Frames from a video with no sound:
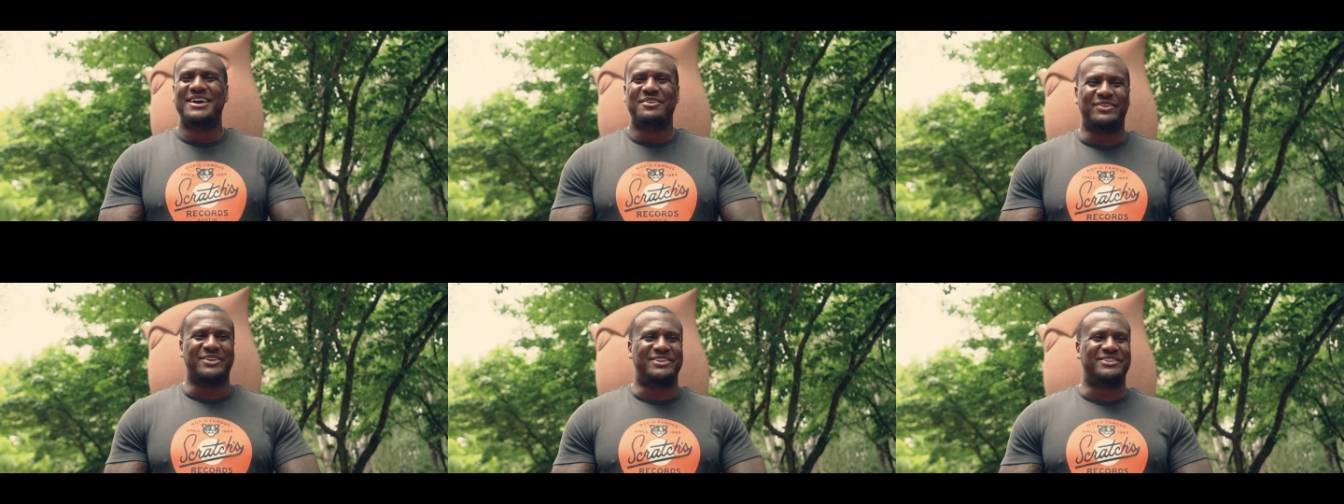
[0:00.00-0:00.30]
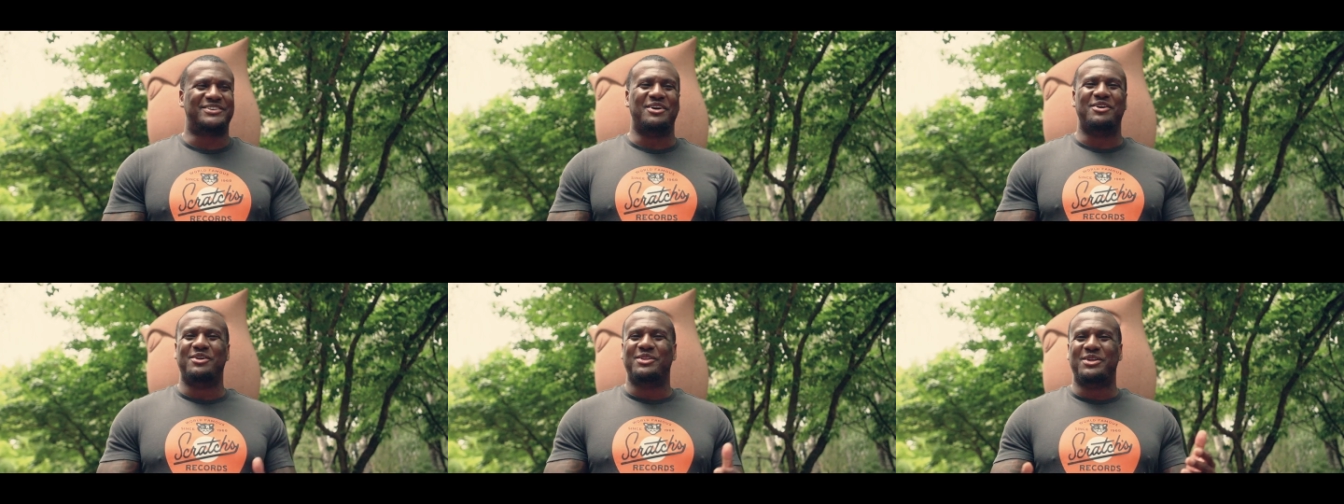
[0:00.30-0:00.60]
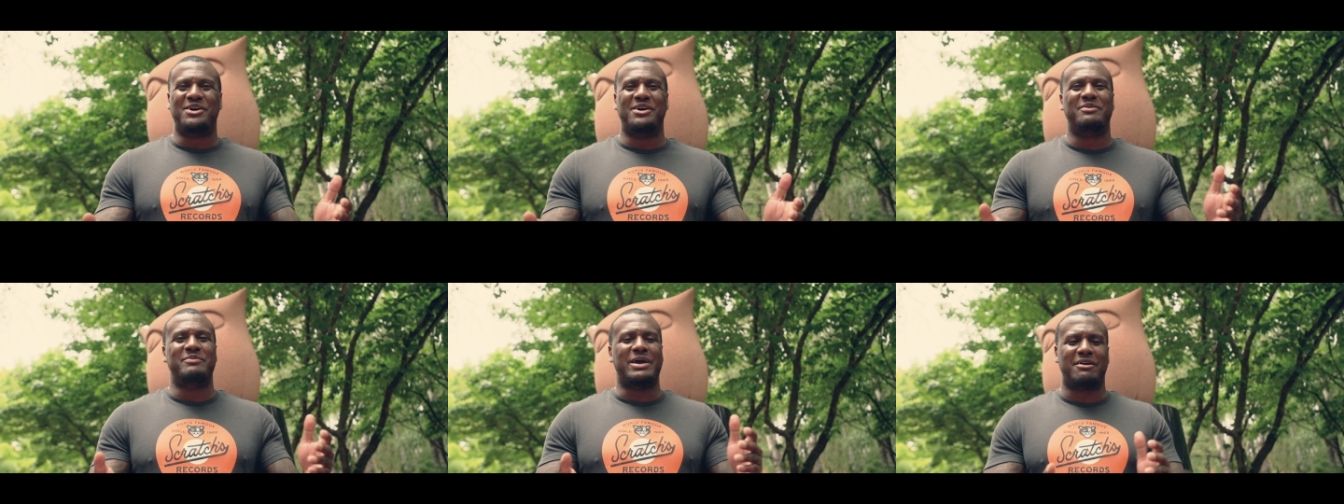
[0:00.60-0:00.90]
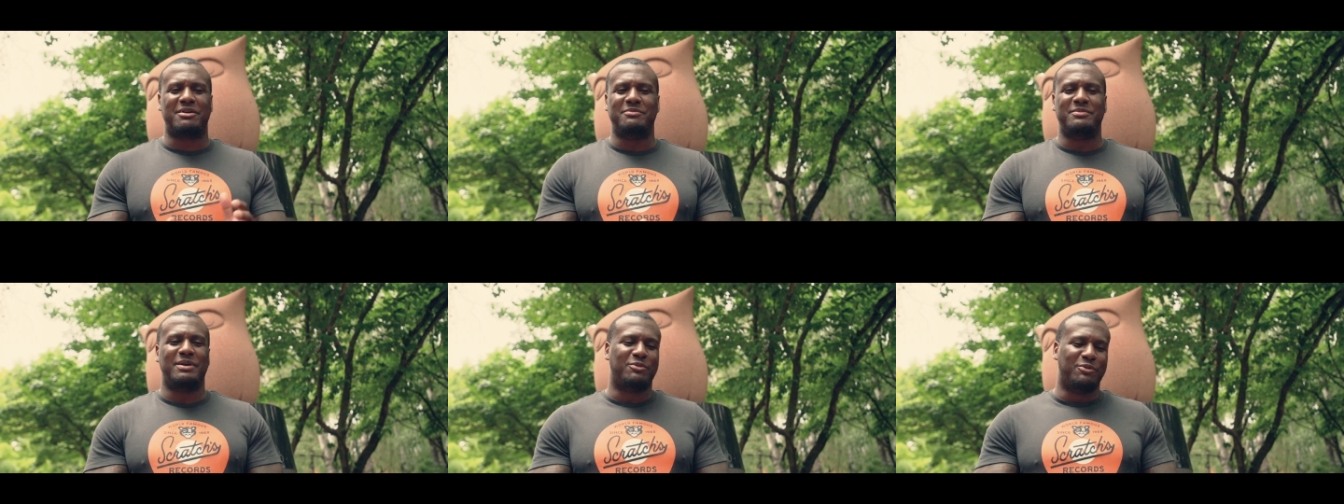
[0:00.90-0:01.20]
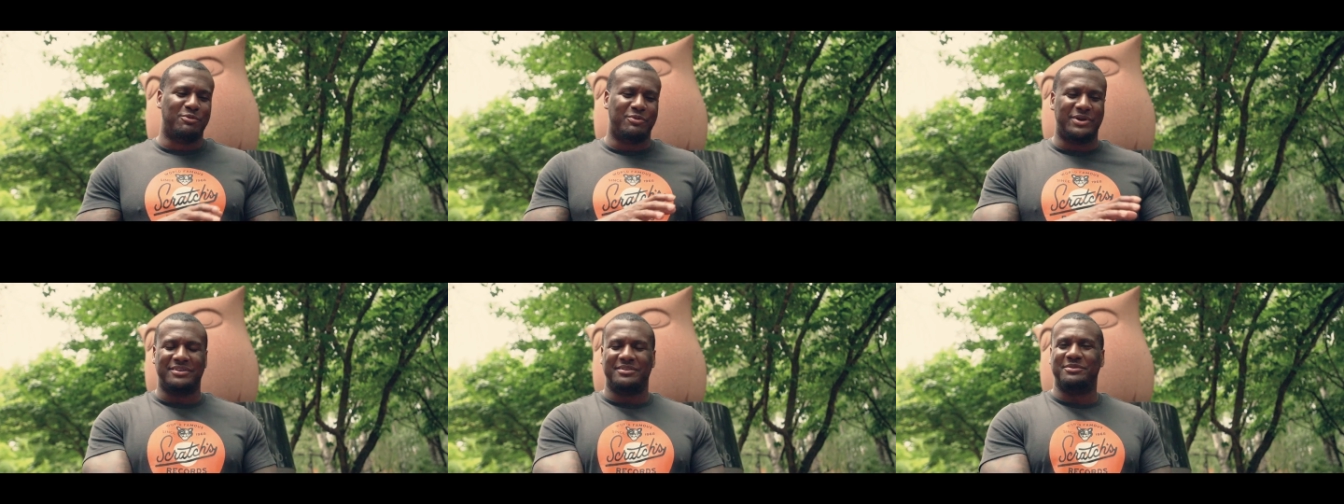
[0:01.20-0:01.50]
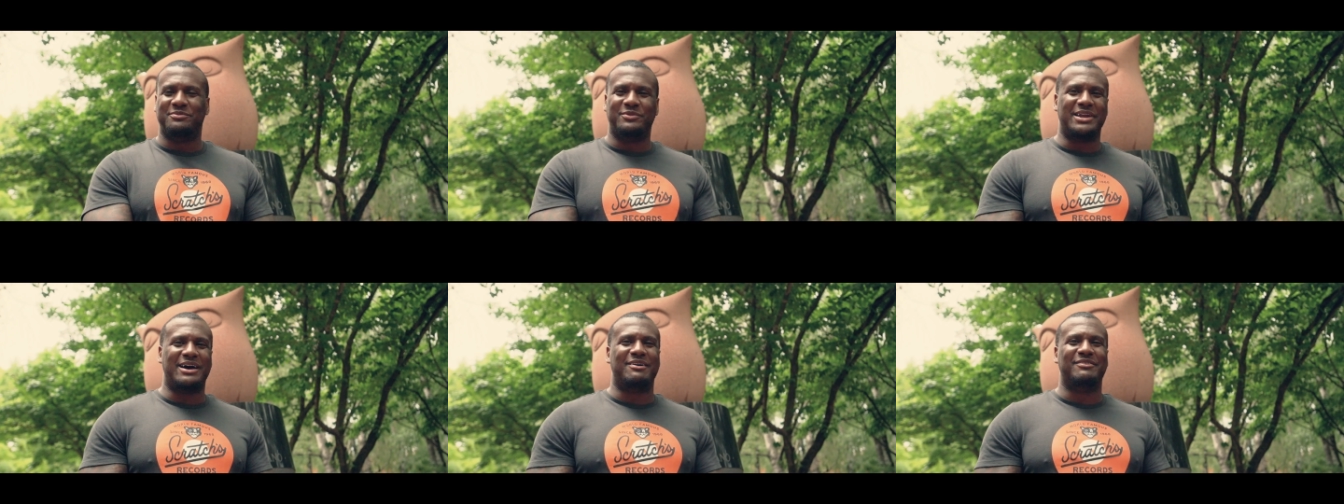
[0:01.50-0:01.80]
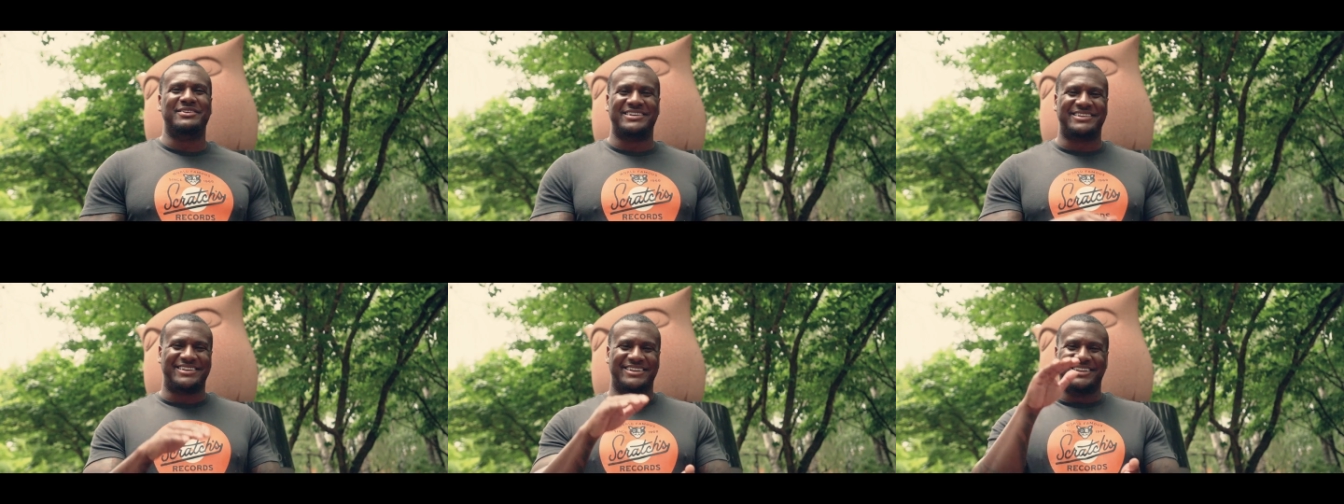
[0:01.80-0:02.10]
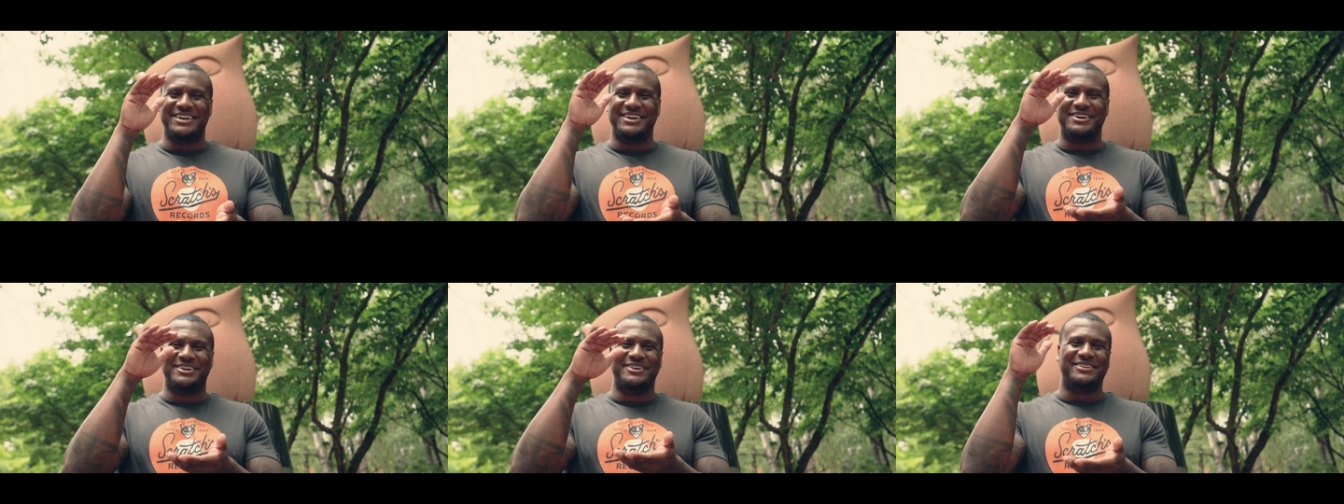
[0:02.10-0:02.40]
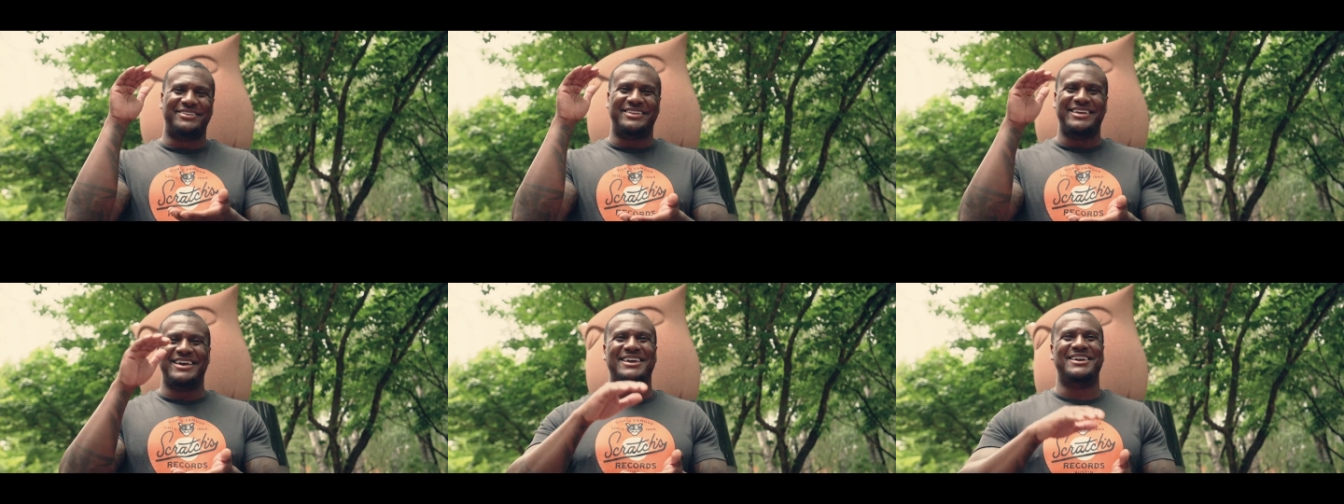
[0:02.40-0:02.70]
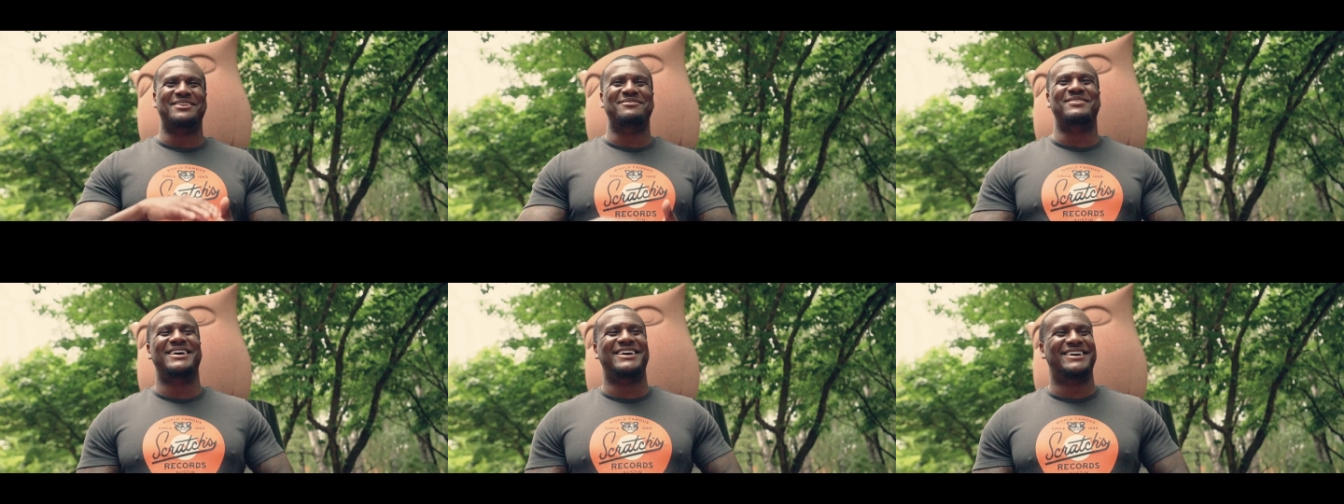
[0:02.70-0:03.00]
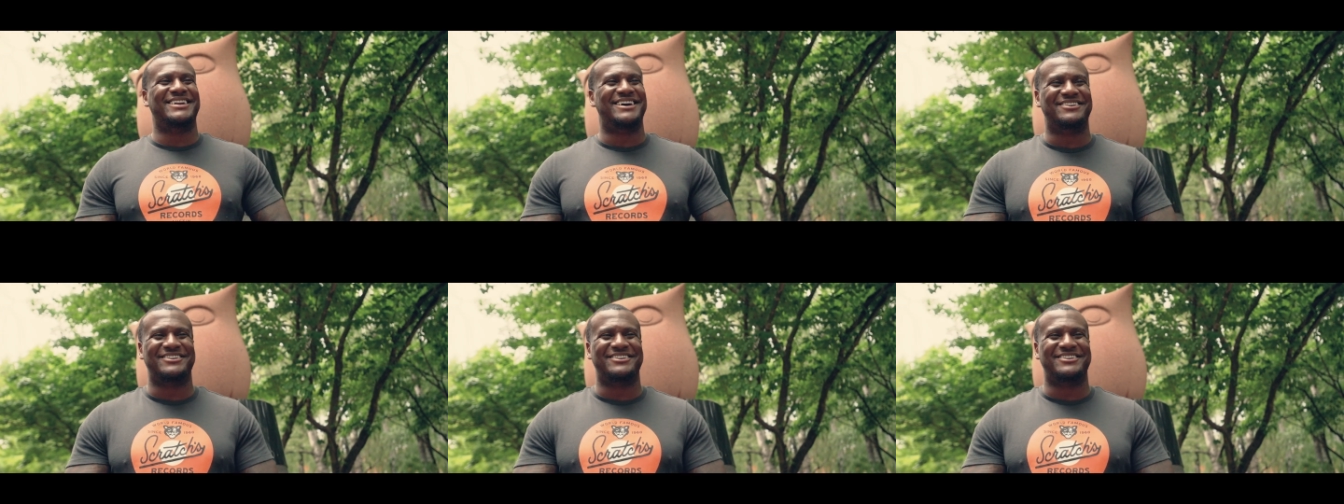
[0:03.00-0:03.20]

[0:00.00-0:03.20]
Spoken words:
for so long, man. I remember when I was just a little thing, man.